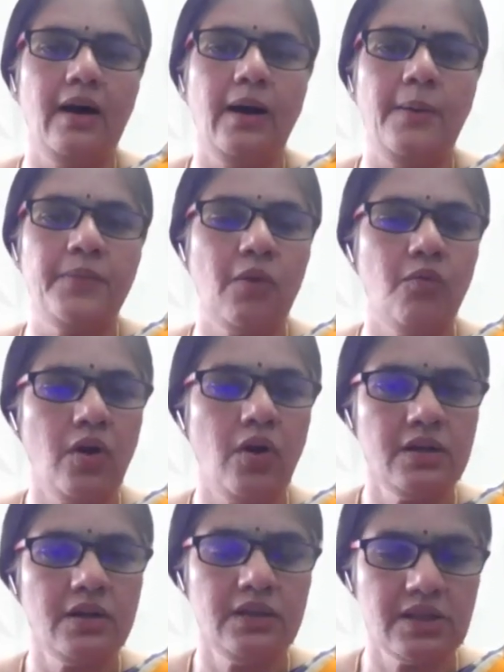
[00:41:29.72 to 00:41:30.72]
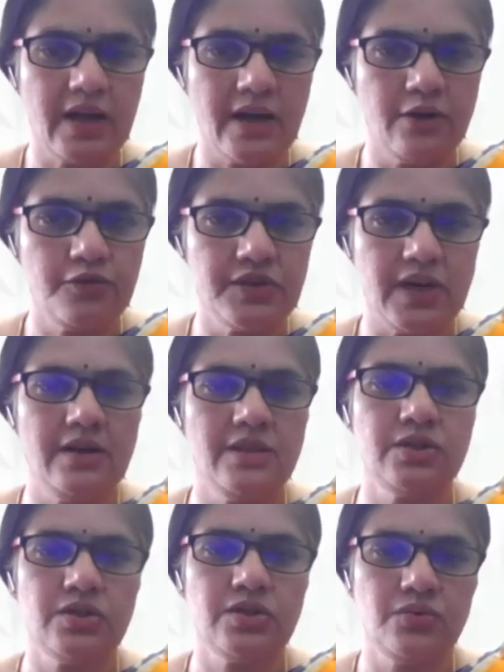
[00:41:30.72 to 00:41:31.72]
what are the kind of
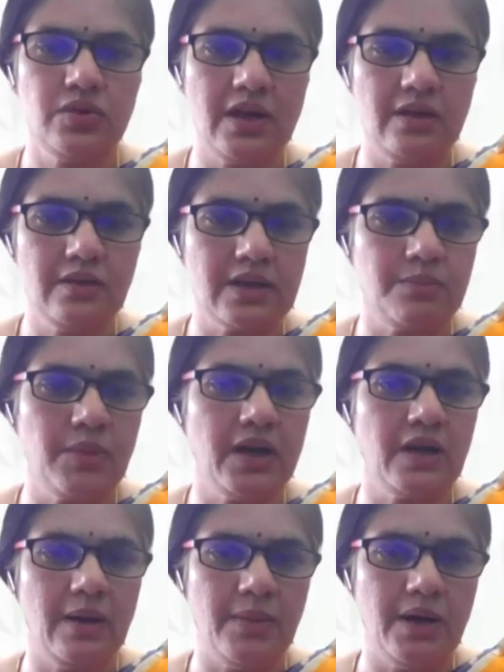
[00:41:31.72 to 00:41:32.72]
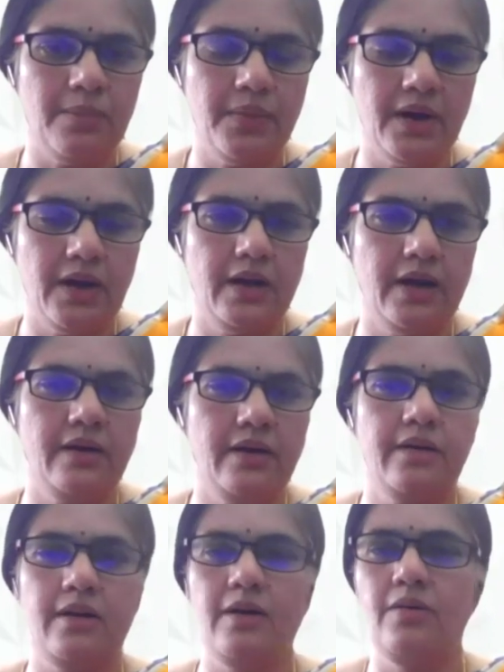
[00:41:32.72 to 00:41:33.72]
challenges you think that may come up?
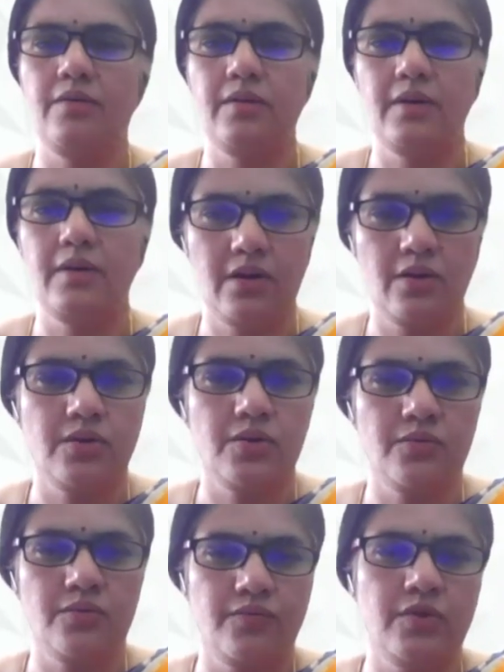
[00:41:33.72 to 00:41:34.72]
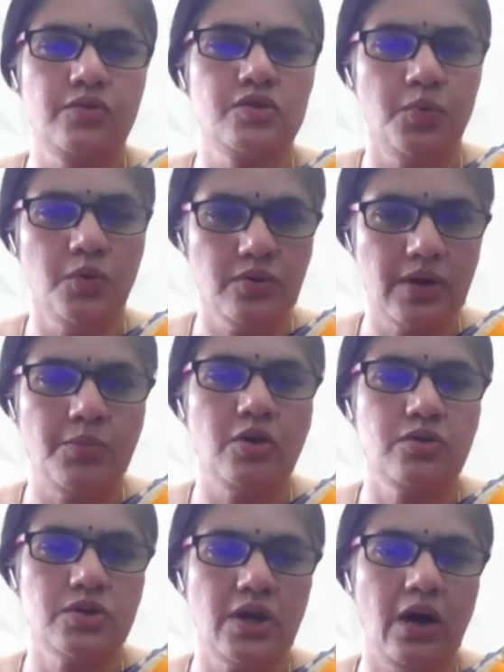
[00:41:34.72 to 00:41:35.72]
And you spoke
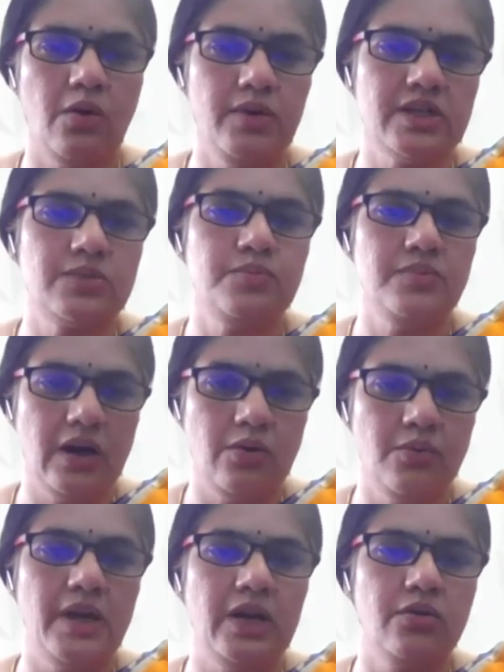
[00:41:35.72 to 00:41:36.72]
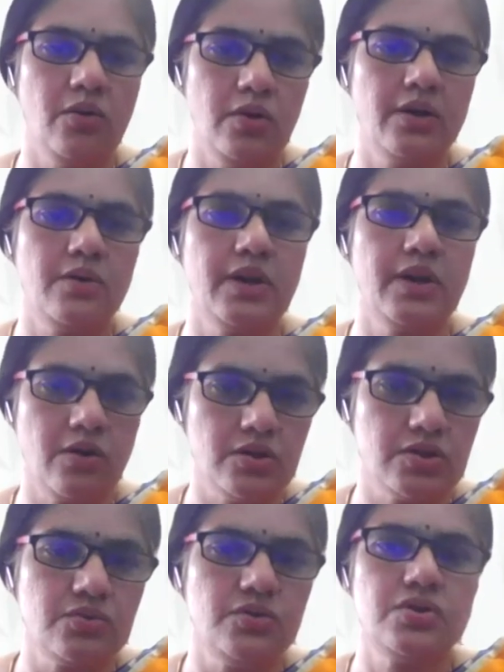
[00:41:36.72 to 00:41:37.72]
about how it has now been rolled out
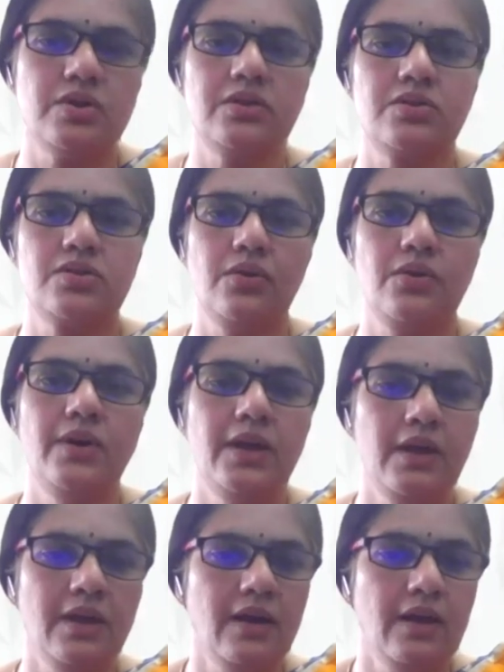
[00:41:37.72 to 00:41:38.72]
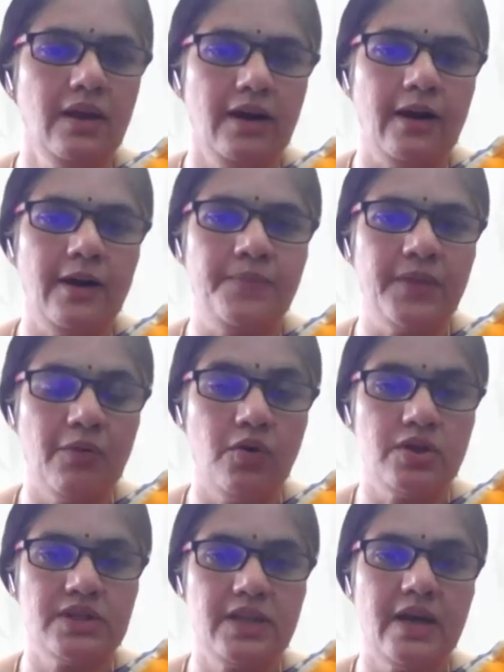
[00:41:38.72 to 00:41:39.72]
across Gujarat. So
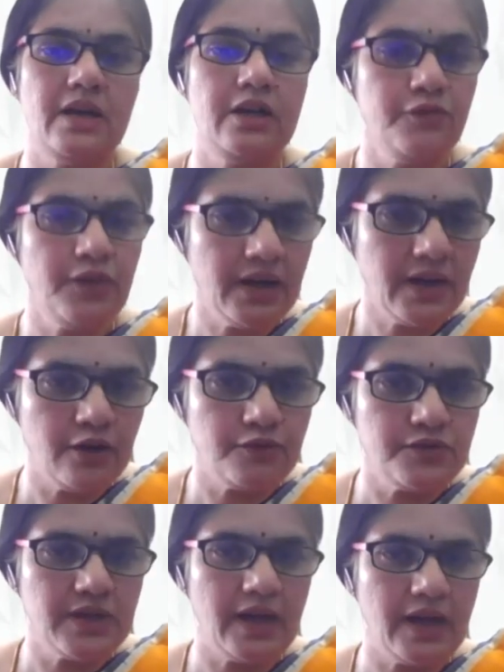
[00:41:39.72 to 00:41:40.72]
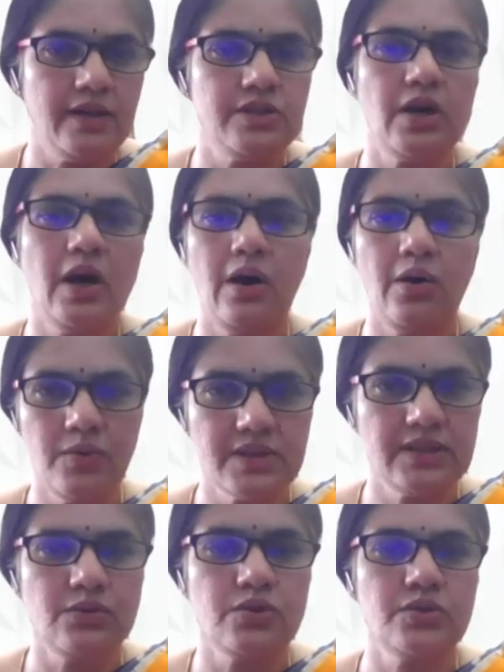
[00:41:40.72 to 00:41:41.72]
was there a different kind of challenge? How
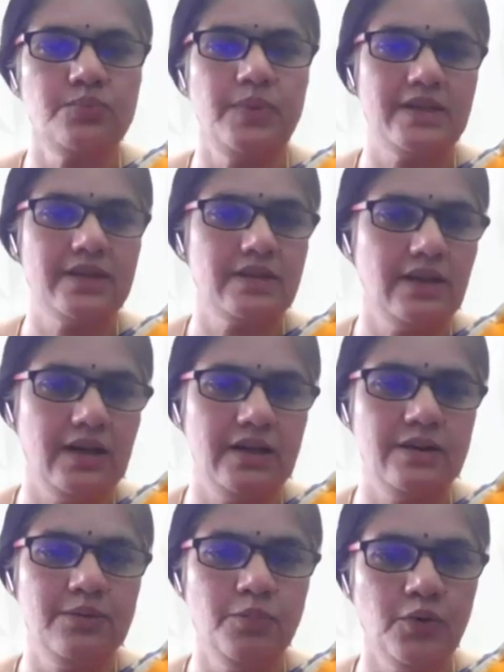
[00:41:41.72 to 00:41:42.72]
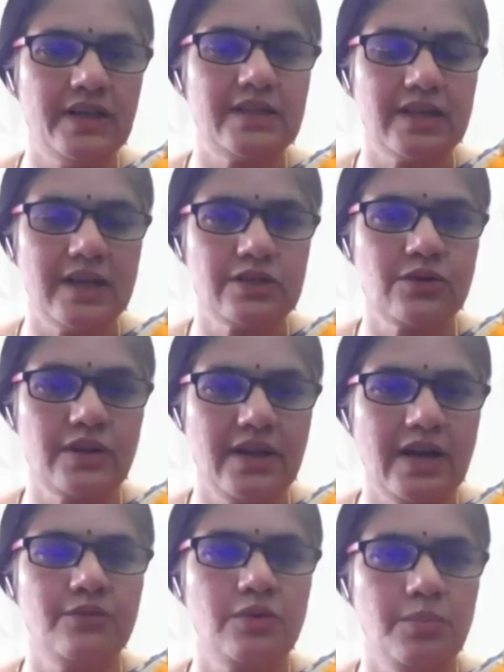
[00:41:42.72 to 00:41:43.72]
was those met? And more insights
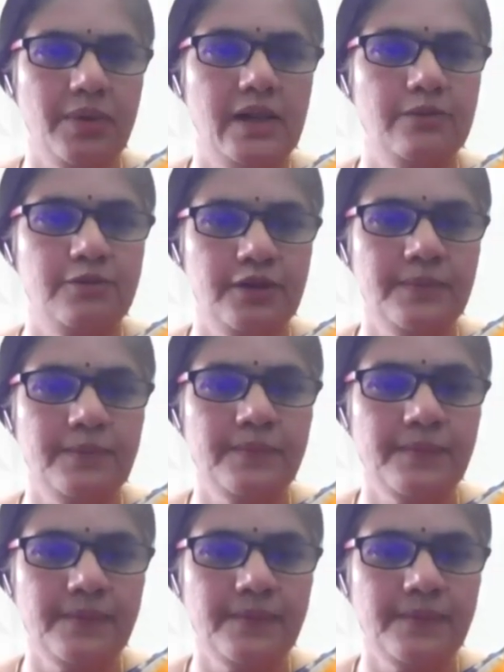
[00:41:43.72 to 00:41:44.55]
on that will be helpful.